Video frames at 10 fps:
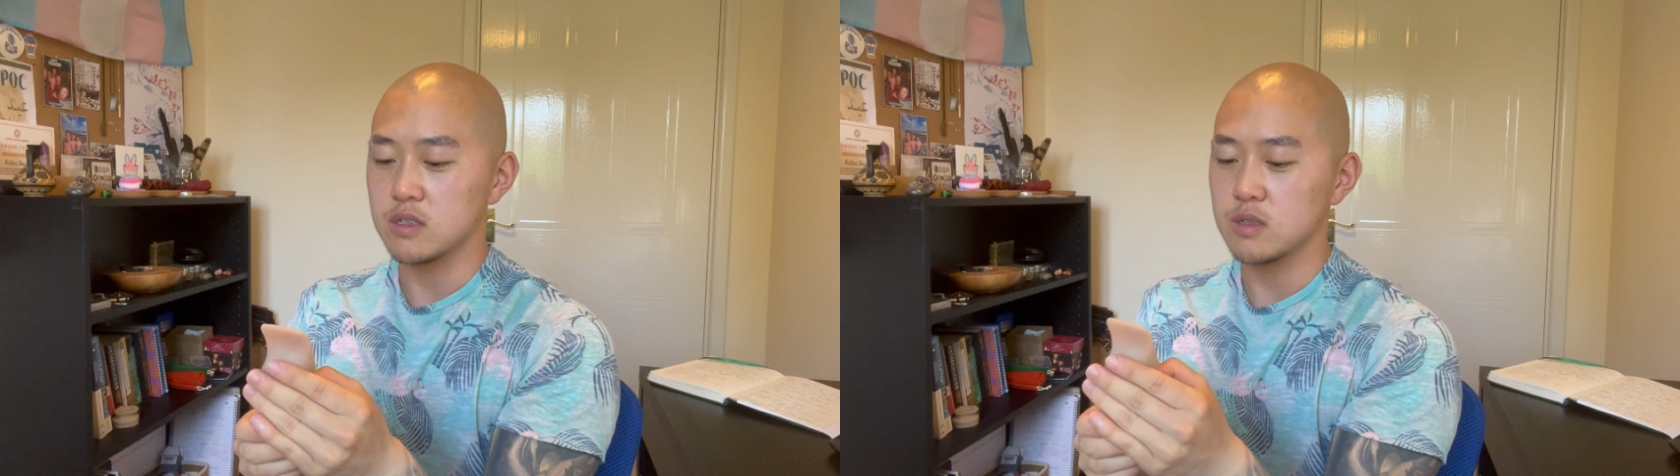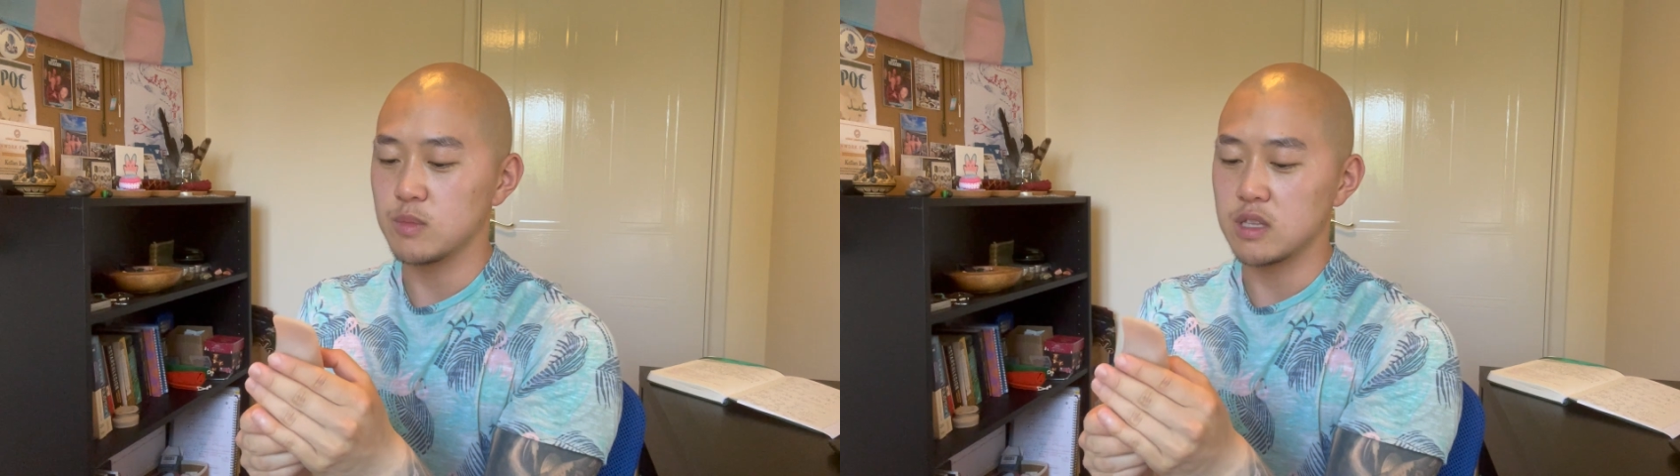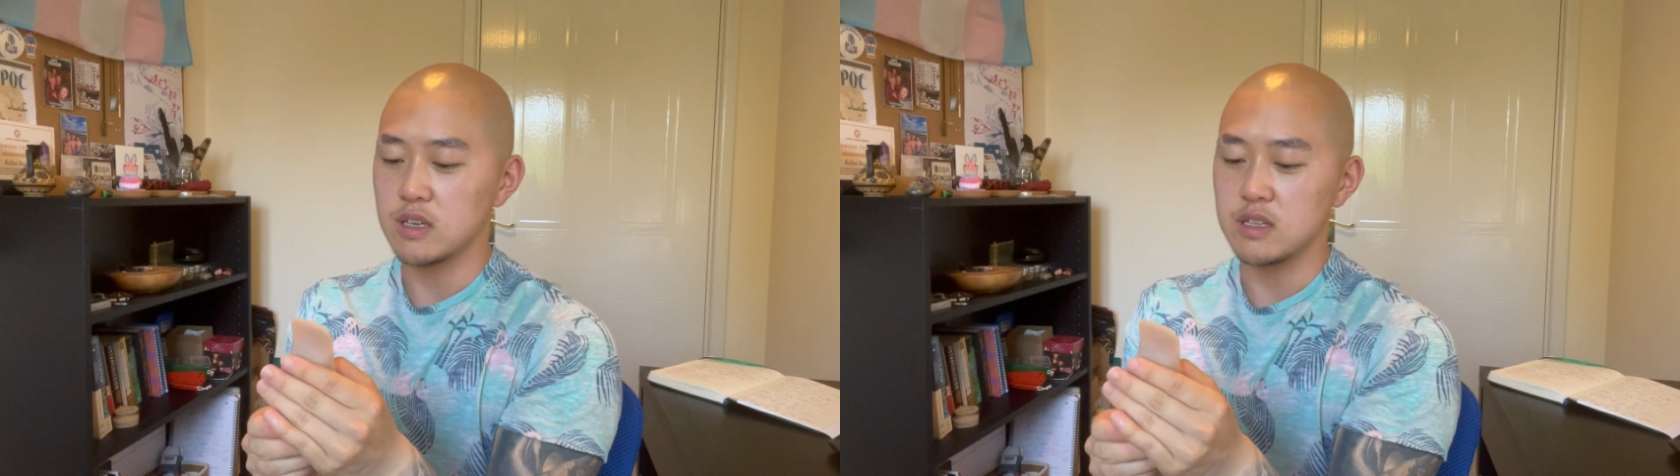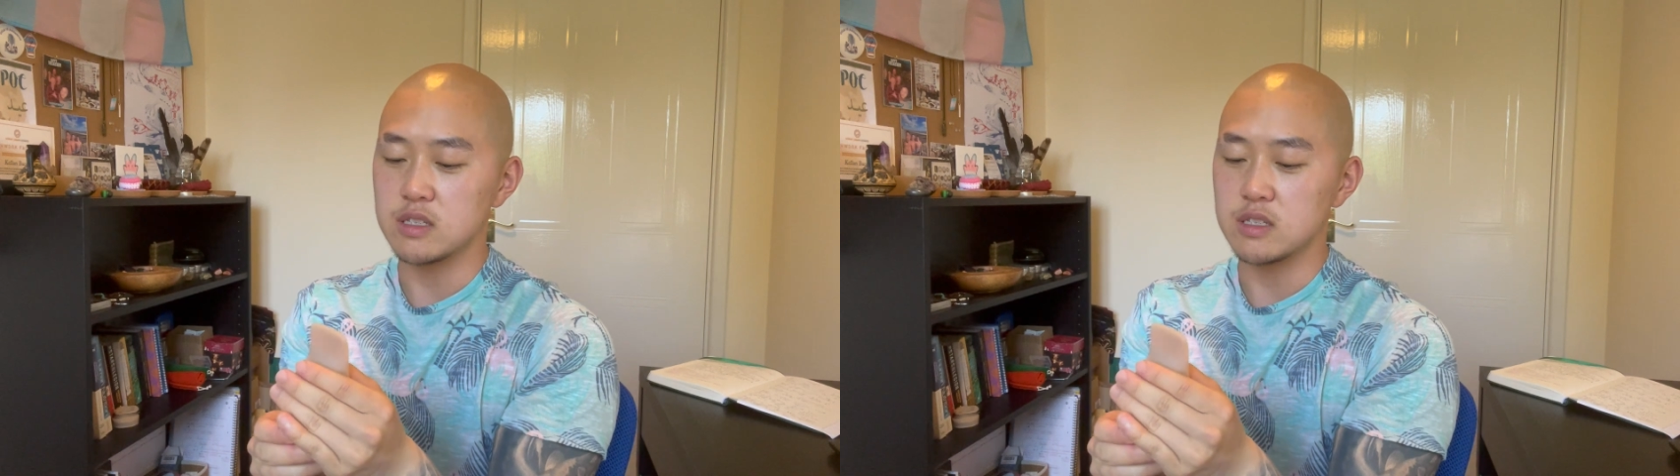something that is